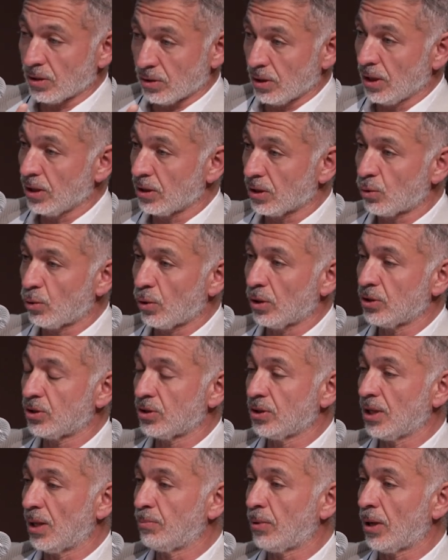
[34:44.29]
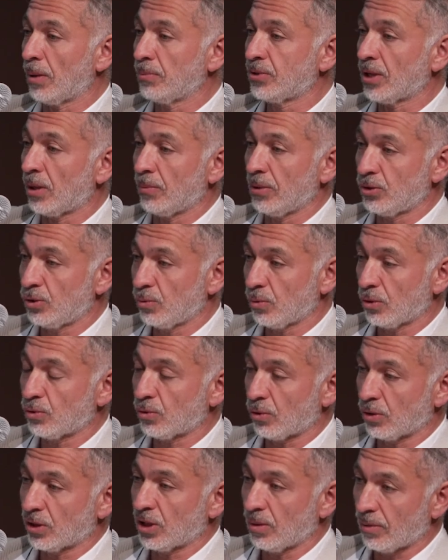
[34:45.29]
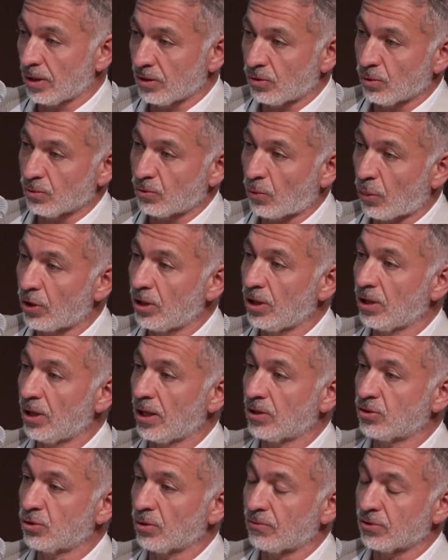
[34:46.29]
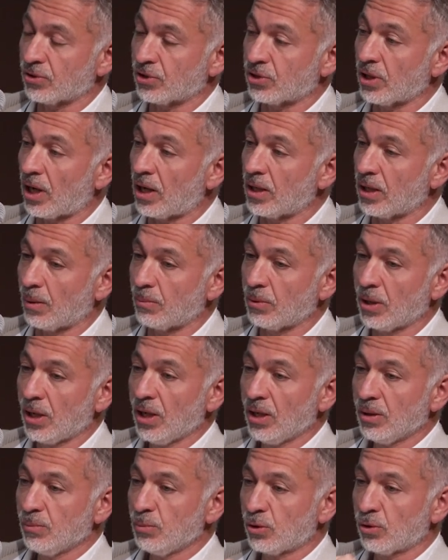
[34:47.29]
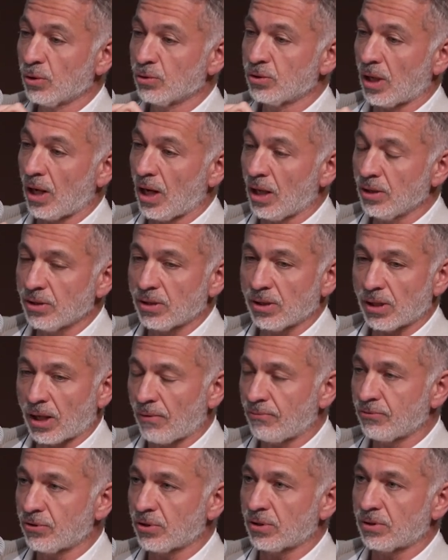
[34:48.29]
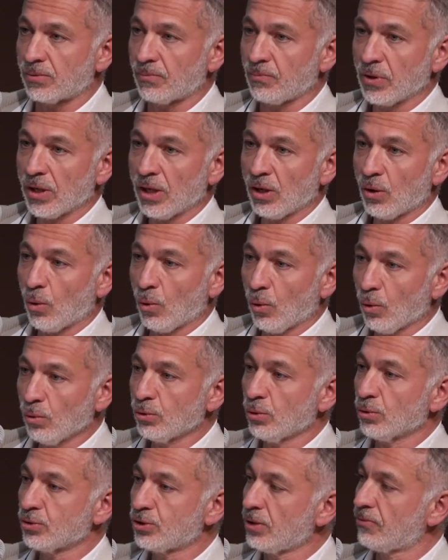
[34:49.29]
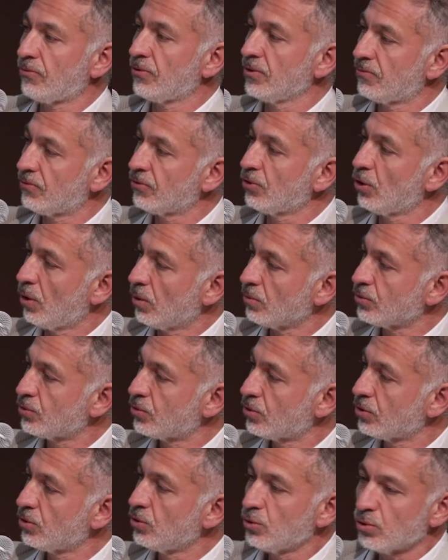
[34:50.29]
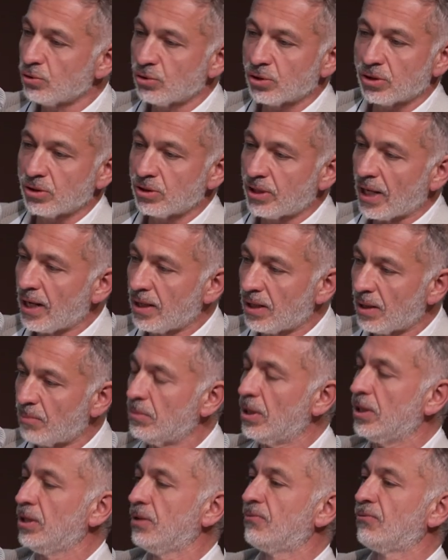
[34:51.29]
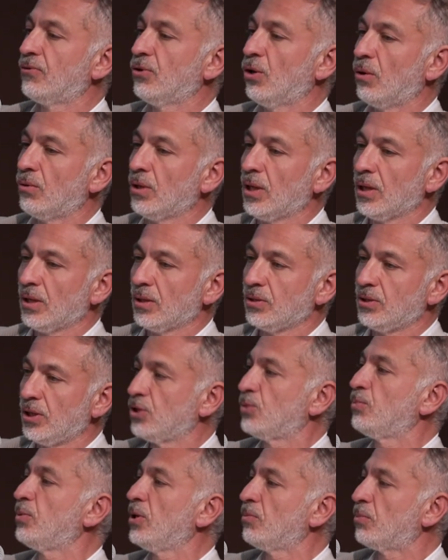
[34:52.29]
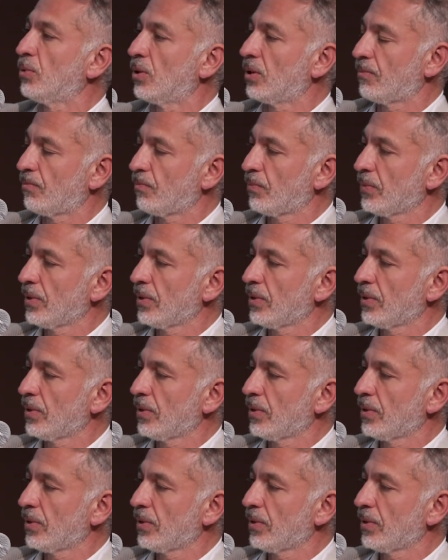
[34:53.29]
another question that popped up as you were talking about those three legs of a startup. Because after all those different flows, the user, data, money flow, there's people.